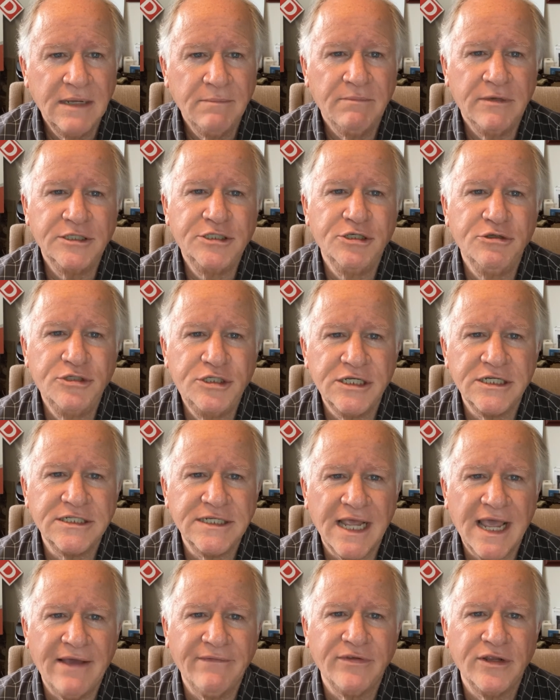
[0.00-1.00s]
But you
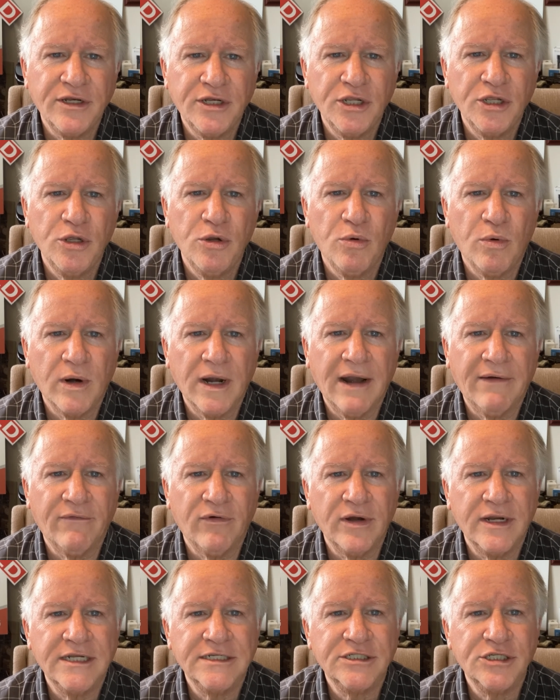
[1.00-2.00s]
just have to do
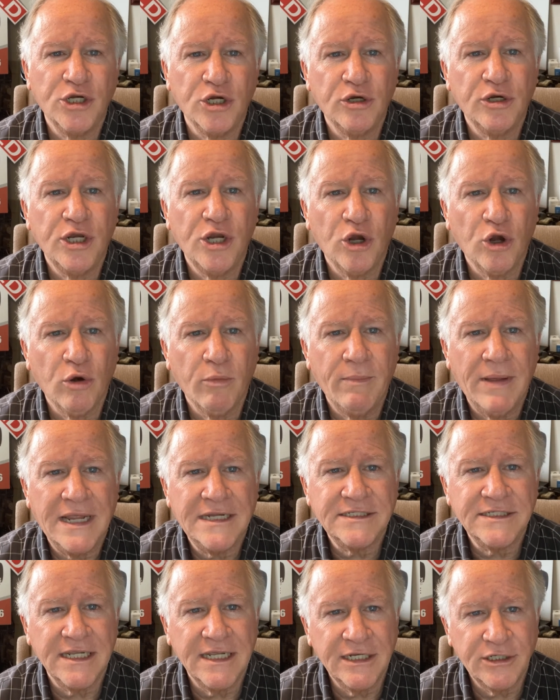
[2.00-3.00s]
whatever is in your
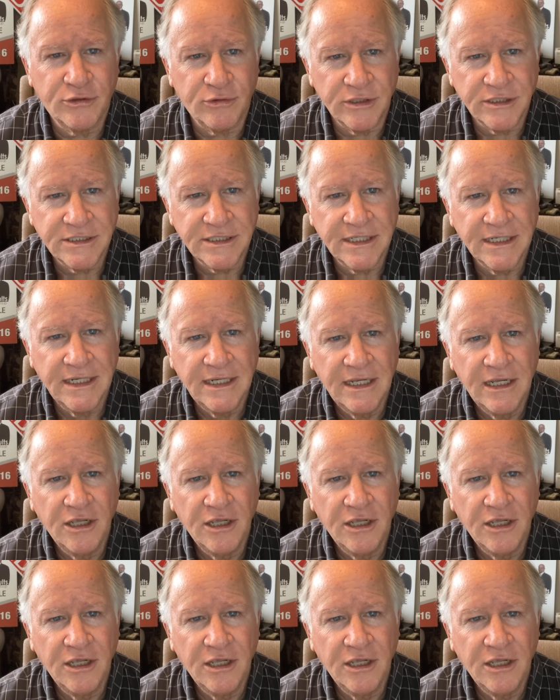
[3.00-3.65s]
best interest.